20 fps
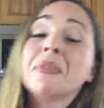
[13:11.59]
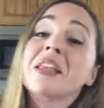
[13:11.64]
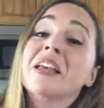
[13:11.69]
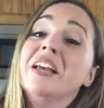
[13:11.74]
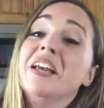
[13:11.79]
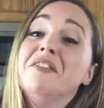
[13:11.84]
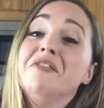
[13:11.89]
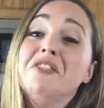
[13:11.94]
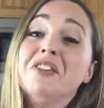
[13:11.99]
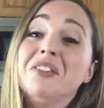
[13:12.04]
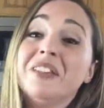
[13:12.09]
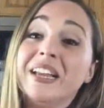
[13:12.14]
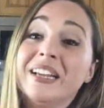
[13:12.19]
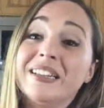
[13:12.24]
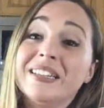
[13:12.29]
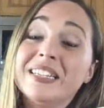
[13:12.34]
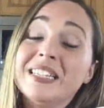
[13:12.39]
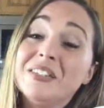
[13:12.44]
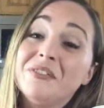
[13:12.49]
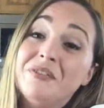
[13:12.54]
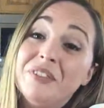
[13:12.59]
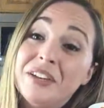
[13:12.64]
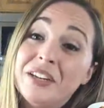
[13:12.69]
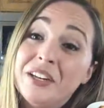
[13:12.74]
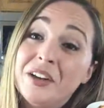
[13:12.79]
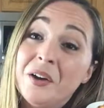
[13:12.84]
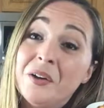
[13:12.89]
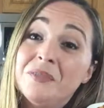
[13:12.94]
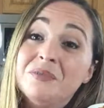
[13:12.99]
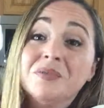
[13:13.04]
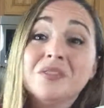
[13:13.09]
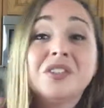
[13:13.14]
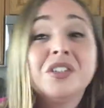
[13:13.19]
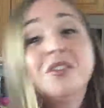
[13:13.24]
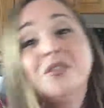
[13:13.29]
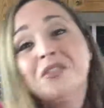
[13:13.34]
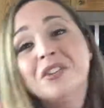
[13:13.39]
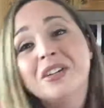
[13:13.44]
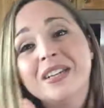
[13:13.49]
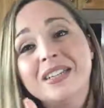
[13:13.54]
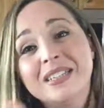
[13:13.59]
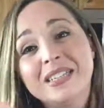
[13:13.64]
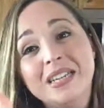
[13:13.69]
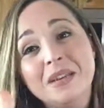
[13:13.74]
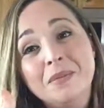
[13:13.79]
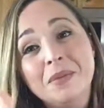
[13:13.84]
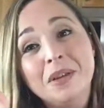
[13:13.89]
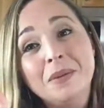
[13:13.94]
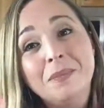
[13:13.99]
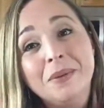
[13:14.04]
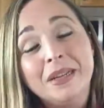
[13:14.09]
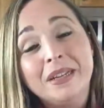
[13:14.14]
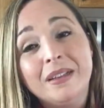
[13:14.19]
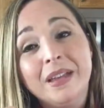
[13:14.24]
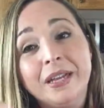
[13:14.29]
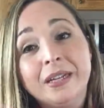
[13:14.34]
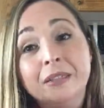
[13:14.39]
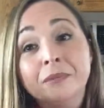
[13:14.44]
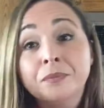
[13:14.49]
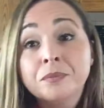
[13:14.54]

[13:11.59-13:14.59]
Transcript: If you like this video, don't forget to give me a big like.